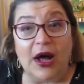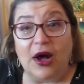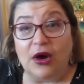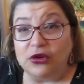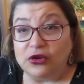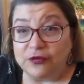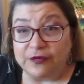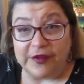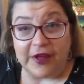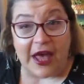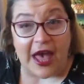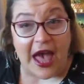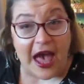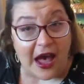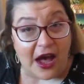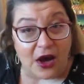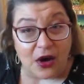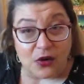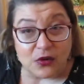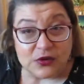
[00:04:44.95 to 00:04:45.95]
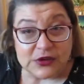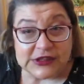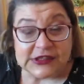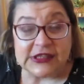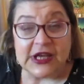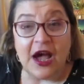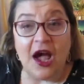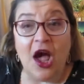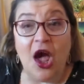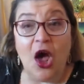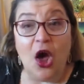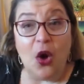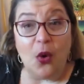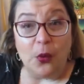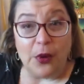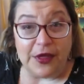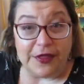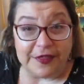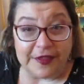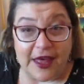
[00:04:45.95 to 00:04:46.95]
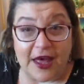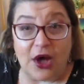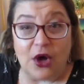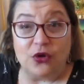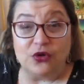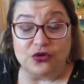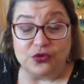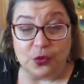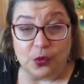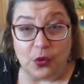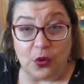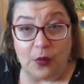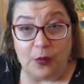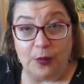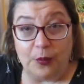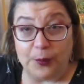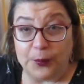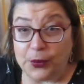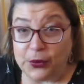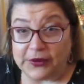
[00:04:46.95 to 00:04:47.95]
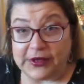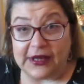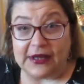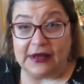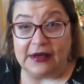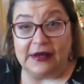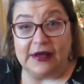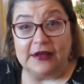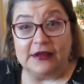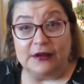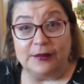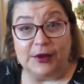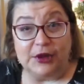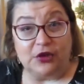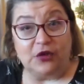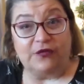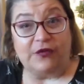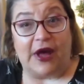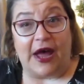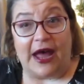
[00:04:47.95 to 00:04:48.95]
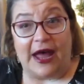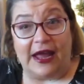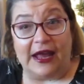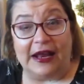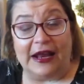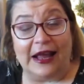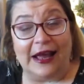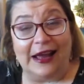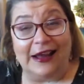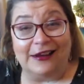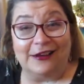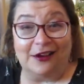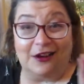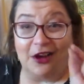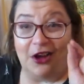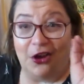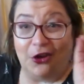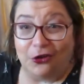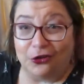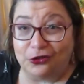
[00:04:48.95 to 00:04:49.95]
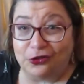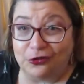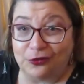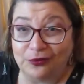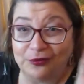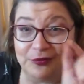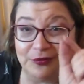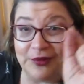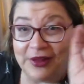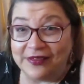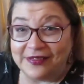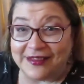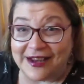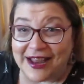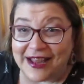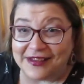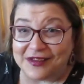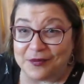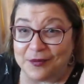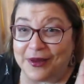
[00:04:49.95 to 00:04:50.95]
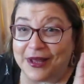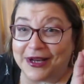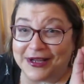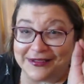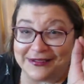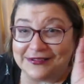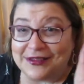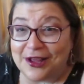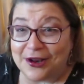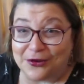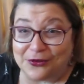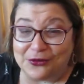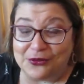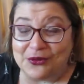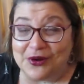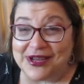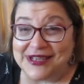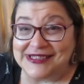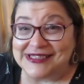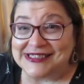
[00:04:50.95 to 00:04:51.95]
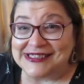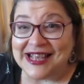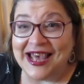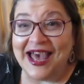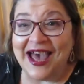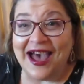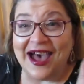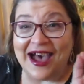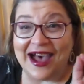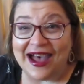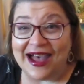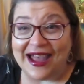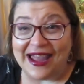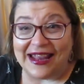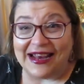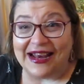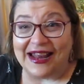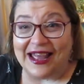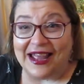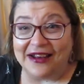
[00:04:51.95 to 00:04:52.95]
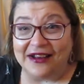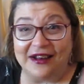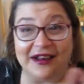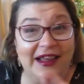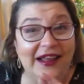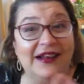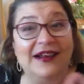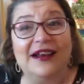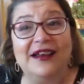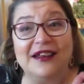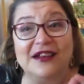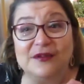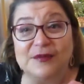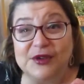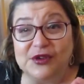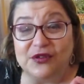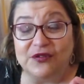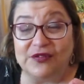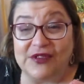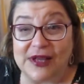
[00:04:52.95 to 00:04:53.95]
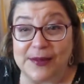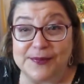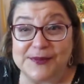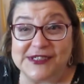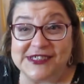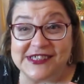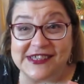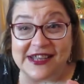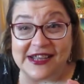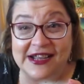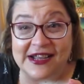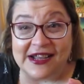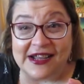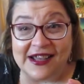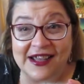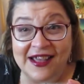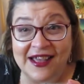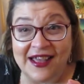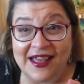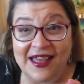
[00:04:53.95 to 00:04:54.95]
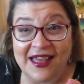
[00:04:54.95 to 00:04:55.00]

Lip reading: out of the house without putting a little bit of eyeliner, her trademark turquoise eyeliner, and a little bit of lipstick.